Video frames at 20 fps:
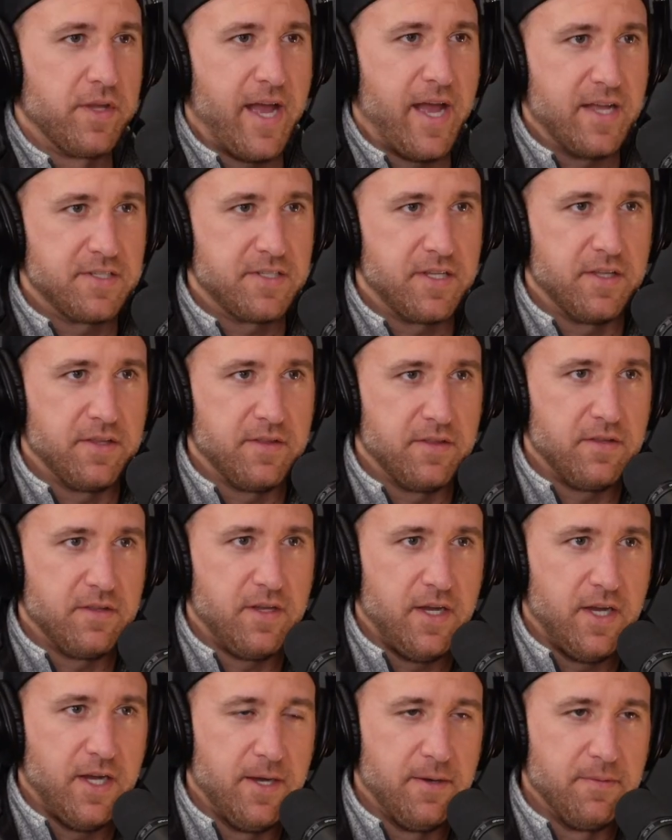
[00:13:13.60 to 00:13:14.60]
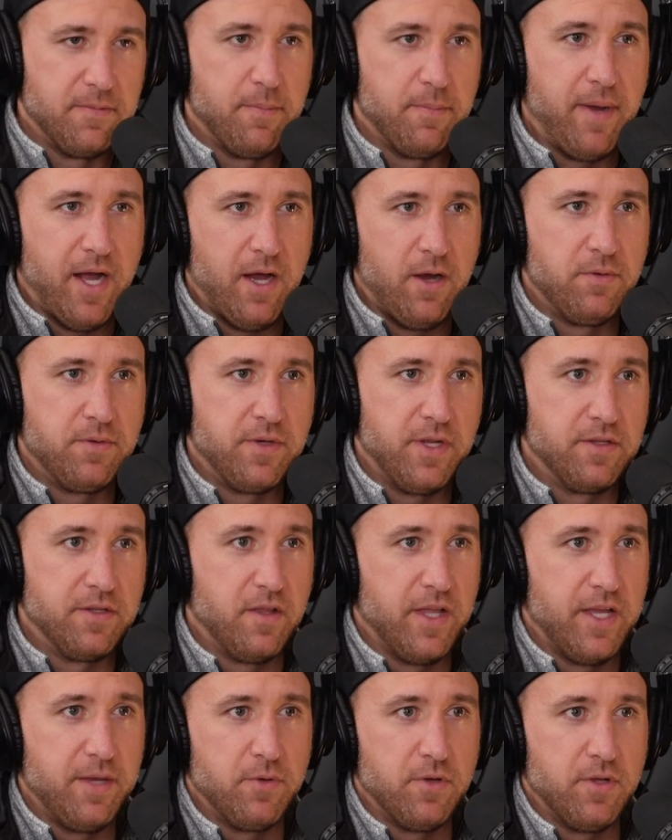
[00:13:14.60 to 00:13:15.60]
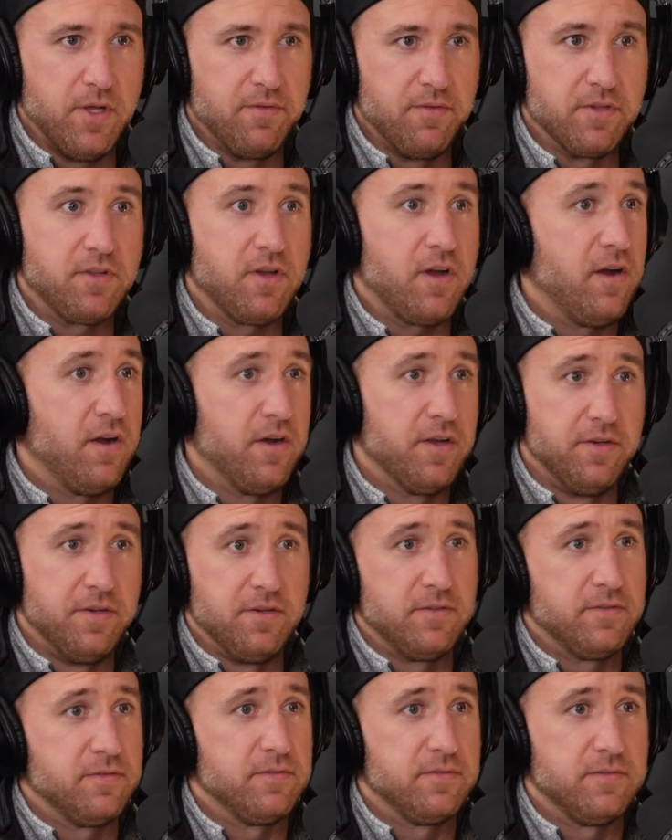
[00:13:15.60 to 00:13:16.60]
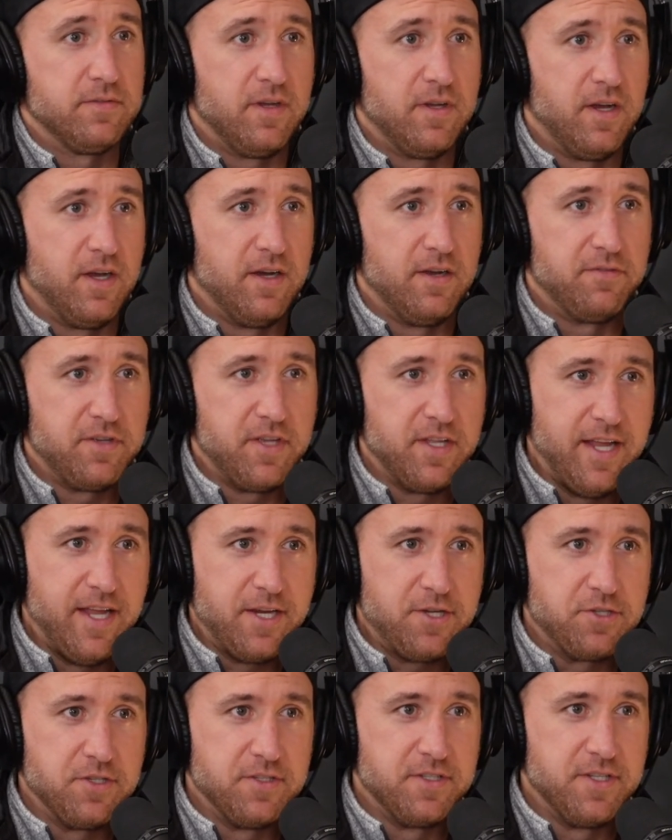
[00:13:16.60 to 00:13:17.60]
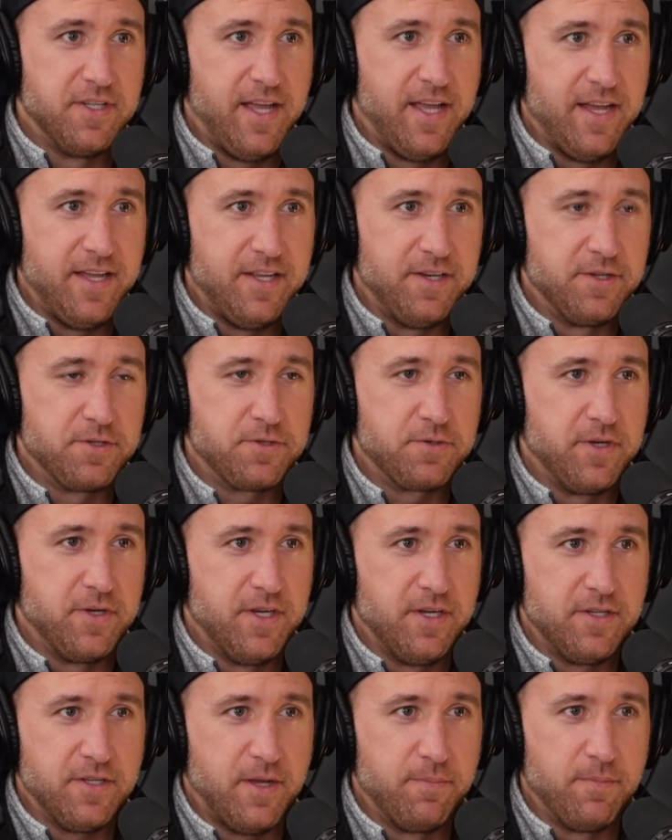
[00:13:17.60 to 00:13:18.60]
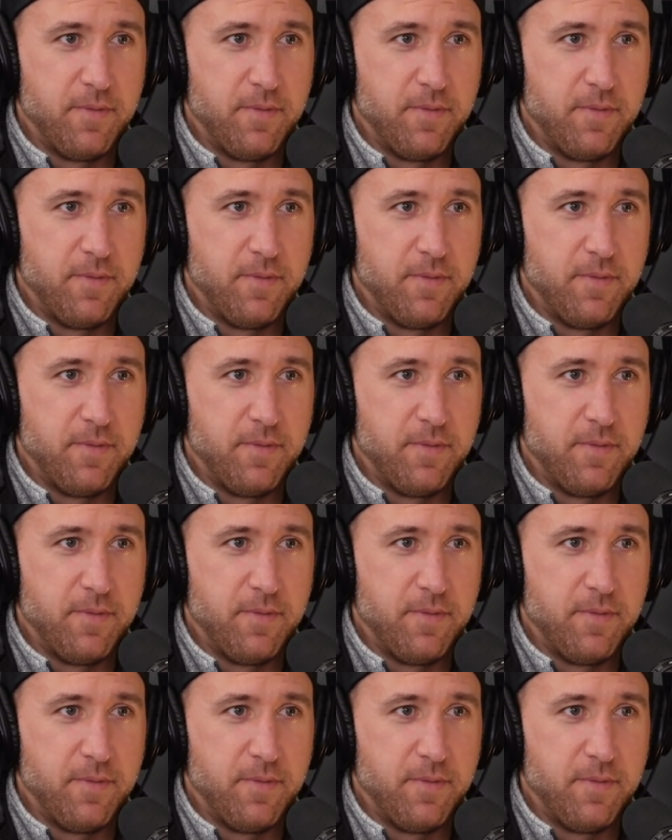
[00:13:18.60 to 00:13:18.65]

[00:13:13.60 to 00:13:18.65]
guys at the Pound and the Label have a ton of connections in that industry. I'm